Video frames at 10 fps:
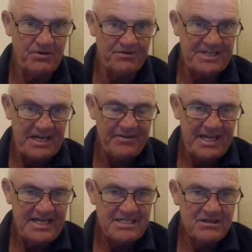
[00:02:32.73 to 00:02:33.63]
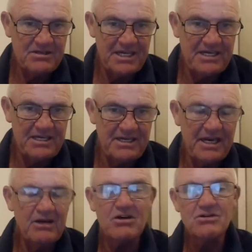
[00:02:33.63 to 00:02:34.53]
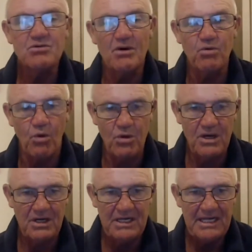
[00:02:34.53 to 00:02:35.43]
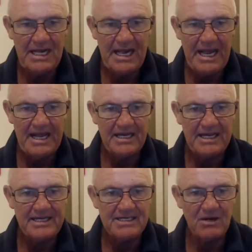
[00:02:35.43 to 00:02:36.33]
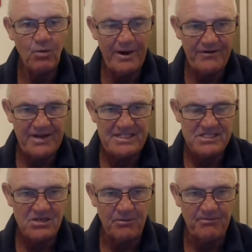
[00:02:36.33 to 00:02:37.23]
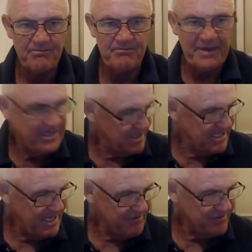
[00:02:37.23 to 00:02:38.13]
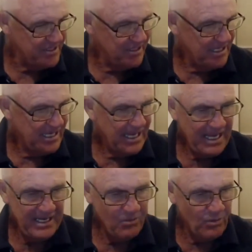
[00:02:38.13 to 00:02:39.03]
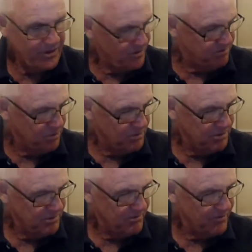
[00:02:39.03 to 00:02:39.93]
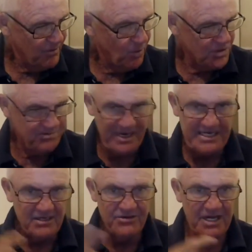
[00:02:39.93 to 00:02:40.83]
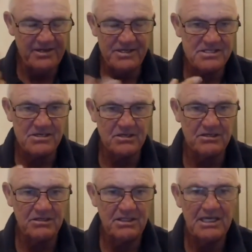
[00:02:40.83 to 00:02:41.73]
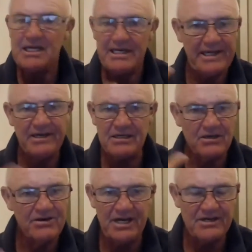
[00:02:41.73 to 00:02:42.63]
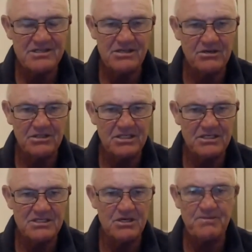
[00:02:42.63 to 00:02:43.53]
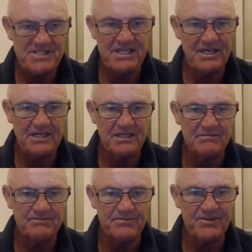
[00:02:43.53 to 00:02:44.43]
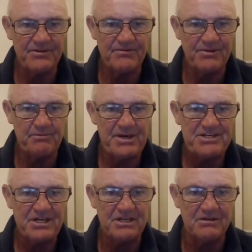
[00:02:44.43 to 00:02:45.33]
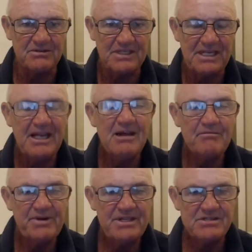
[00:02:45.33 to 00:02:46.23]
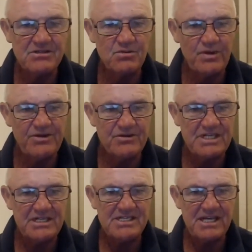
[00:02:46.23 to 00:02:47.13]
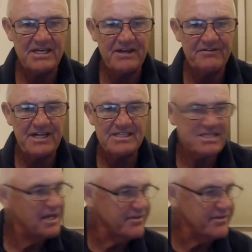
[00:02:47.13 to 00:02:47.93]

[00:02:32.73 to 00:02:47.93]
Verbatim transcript: you've done that, okay, now go to a walk and get a one-rein stop. Bend it left. And when you pull, the horse might go round in a circle. Let it go around the circle till it stops, then let the, the, the pressure go. Pretty soon, when you touch that left-hand